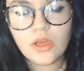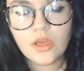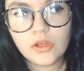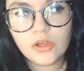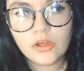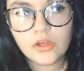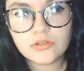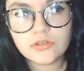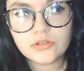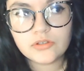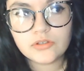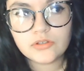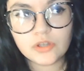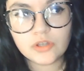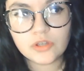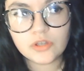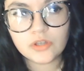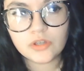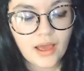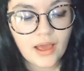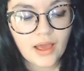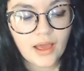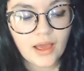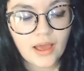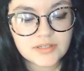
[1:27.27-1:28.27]
So what
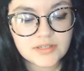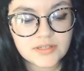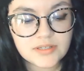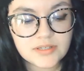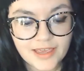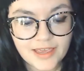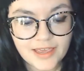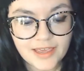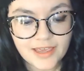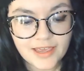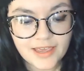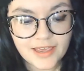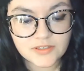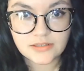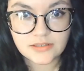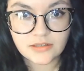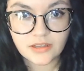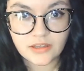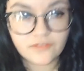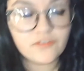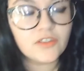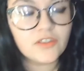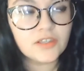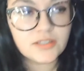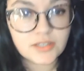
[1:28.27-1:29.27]
I would say is, if
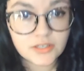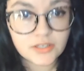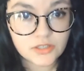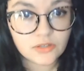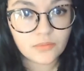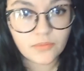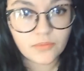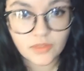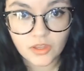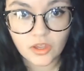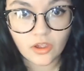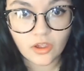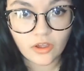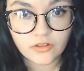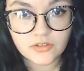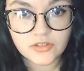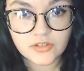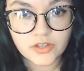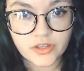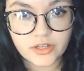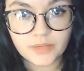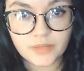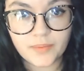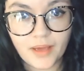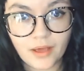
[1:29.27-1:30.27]
this is something you're
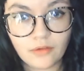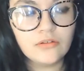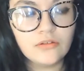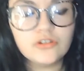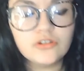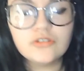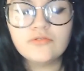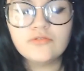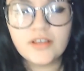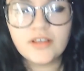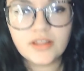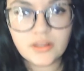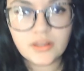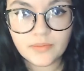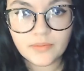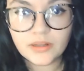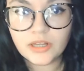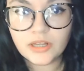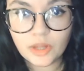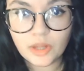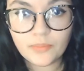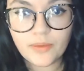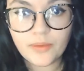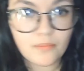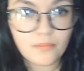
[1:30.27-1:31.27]
concerned about, just read them a little
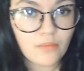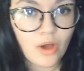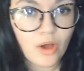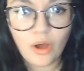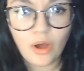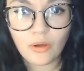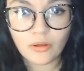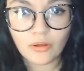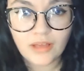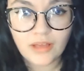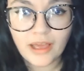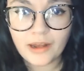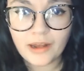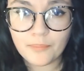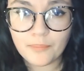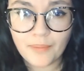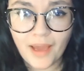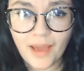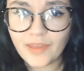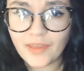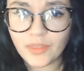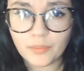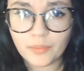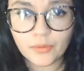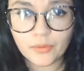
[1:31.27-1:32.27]
bit more kind of by
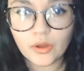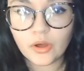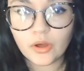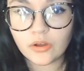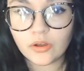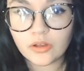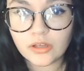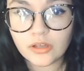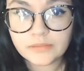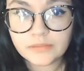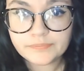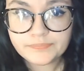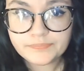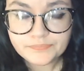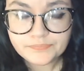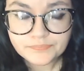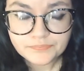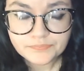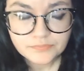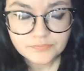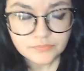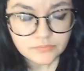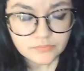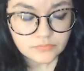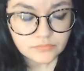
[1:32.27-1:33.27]
the book,
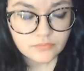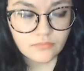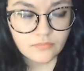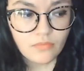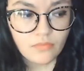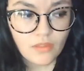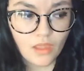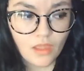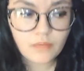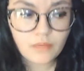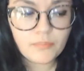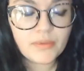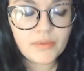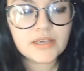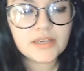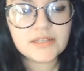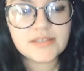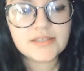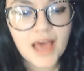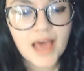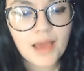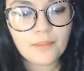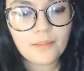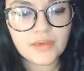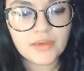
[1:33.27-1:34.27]
because
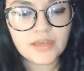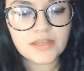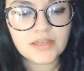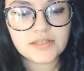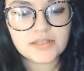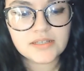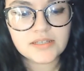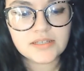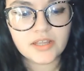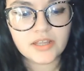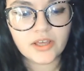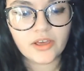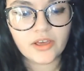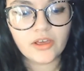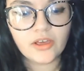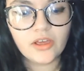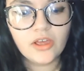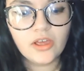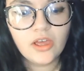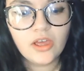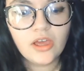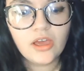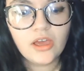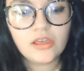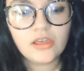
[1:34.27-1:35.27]
that means that
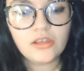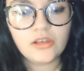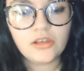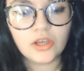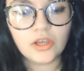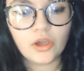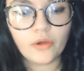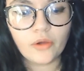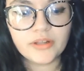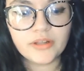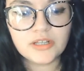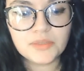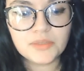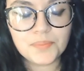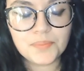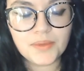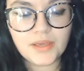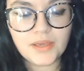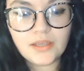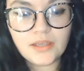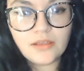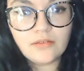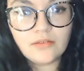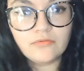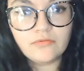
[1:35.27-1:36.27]
you're going to
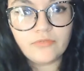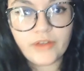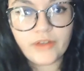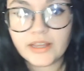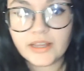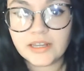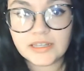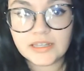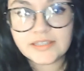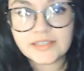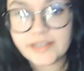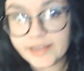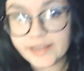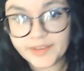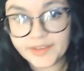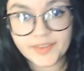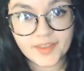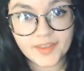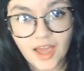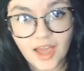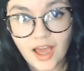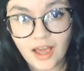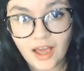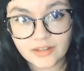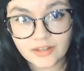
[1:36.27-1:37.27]
be really seeing the
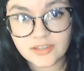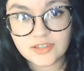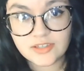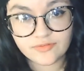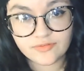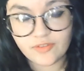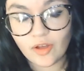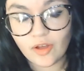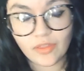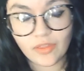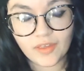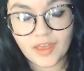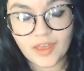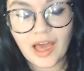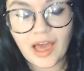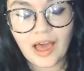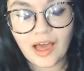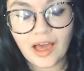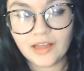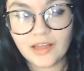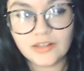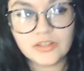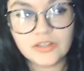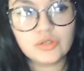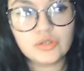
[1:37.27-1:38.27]
cards for the
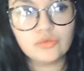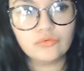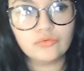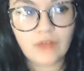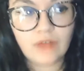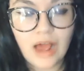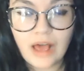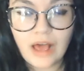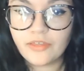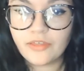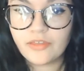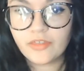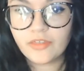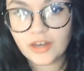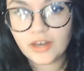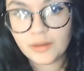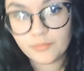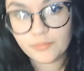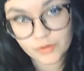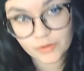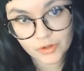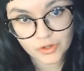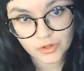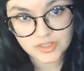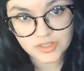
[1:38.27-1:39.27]
cards rather than
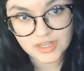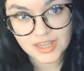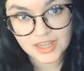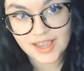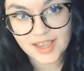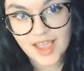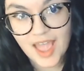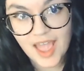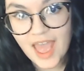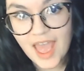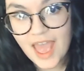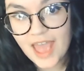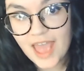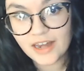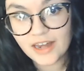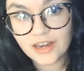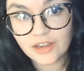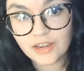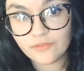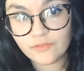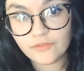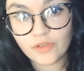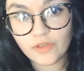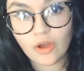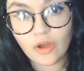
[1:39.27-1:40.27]
imposing any
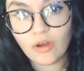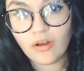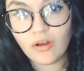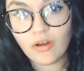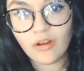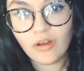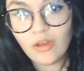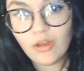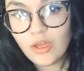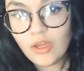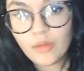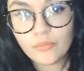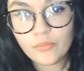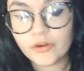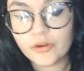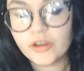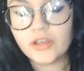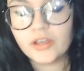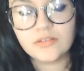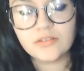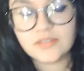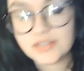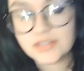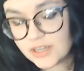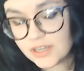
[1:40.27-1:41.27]
of your
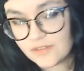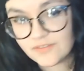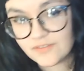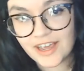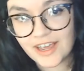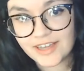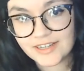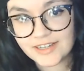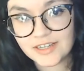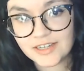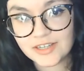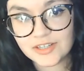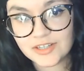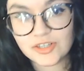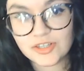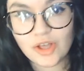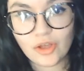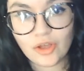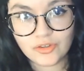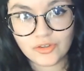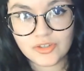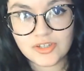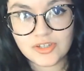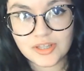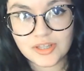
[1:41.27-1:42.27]
preconceived ideas
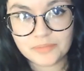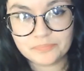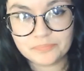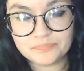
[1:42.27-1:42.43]
onto them.